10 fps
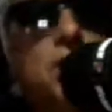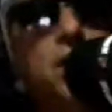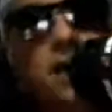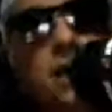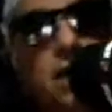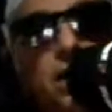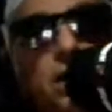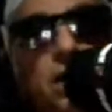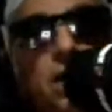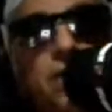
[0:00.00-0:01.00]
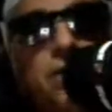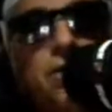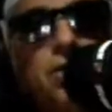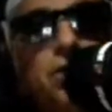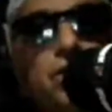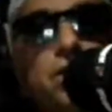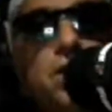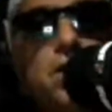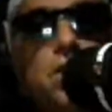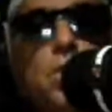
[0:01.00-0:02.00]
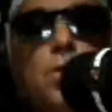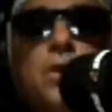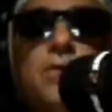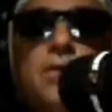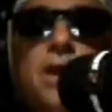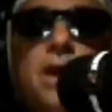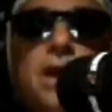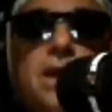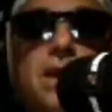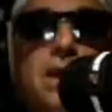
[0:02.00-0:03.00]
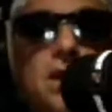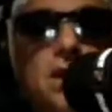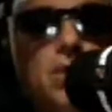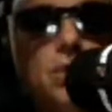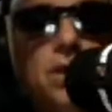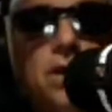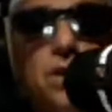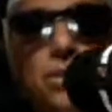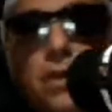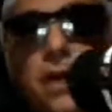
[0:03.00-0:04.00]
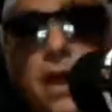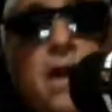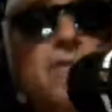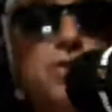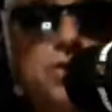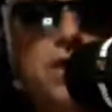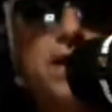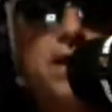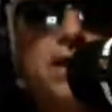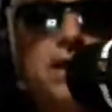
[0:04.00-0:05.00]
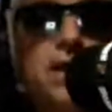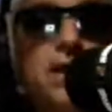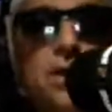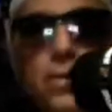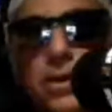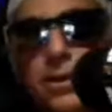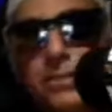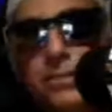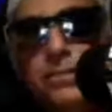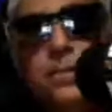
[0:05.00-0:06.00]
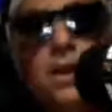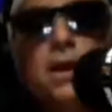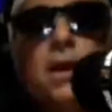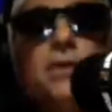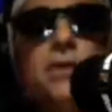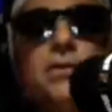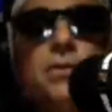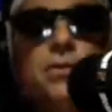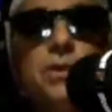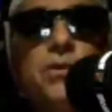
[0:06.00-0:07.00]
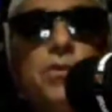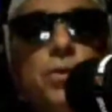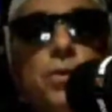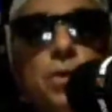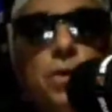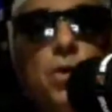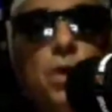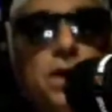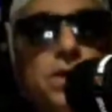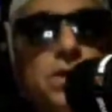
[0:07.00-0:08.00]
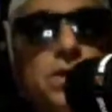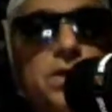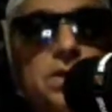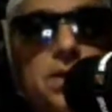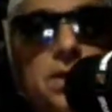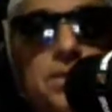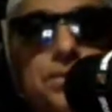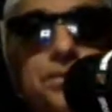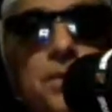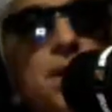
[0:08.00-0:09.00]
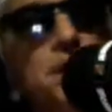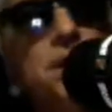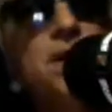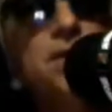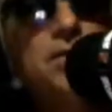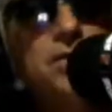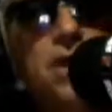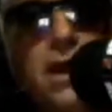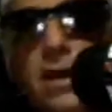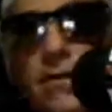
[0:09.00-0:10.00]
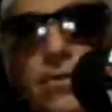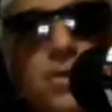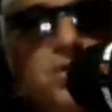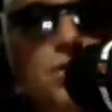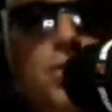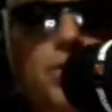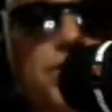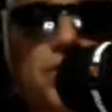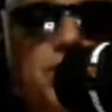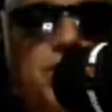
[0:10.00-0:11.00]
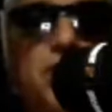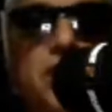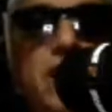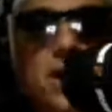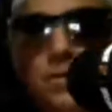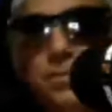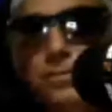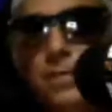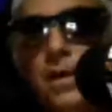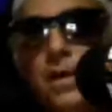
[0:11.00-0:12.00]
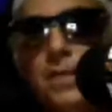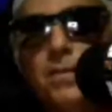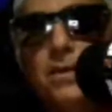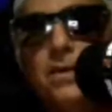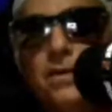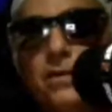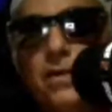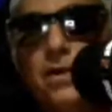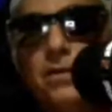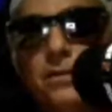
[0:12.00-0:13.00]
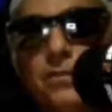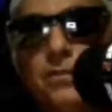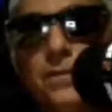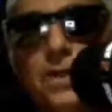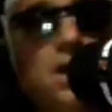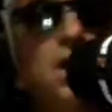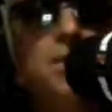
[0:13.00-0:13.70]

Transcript: kind of gear do you have in your studio? What have you had any luck with? What haven't you had any luck with? And these are, these are real questions that many of us have, especially when we're just starting out, because um, a lot